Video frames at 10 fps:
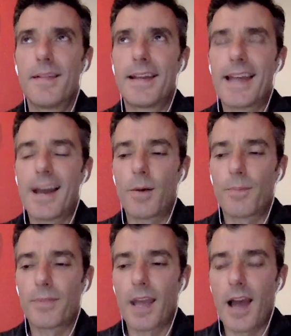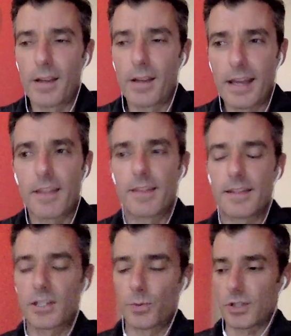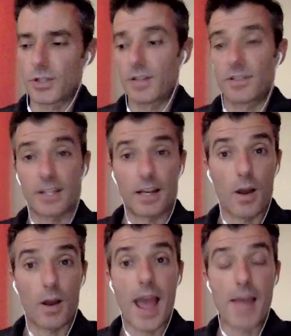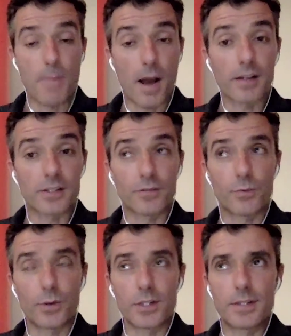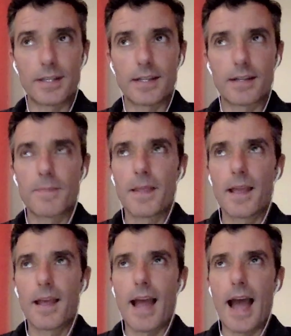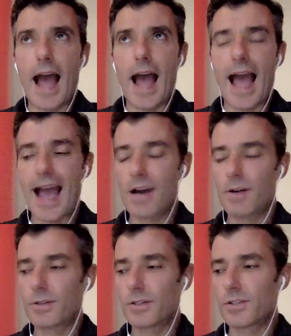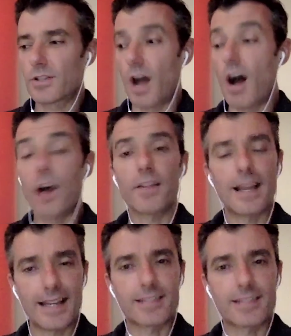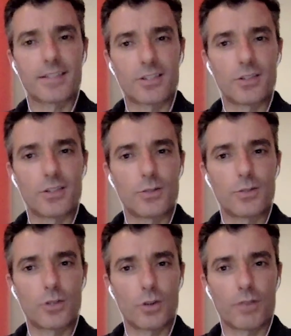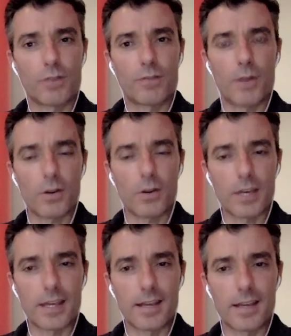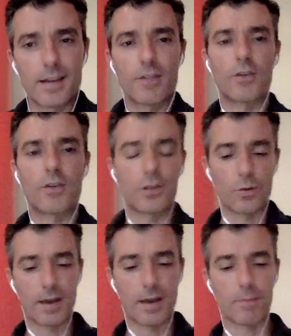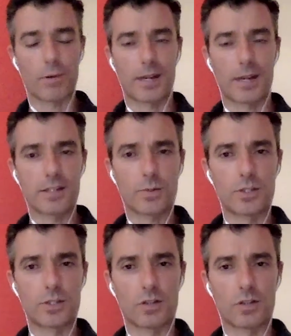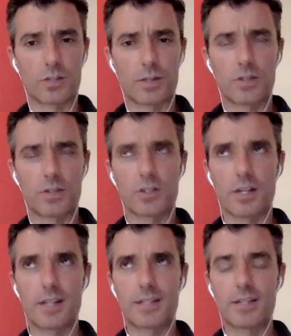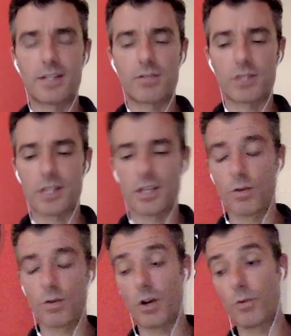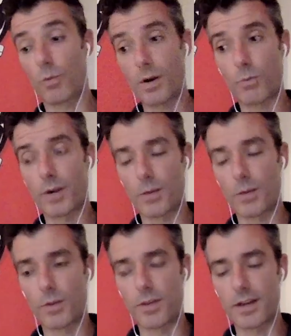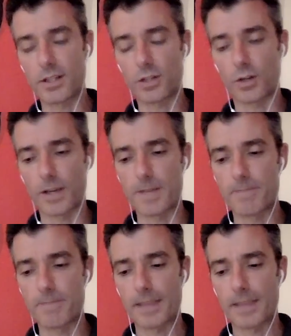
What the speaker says: Now, I get that this was a part of what you did. Are there lessons that you took from hockey that you then bring into endurance? Because it's interesting, you go the one way with the ice hockey,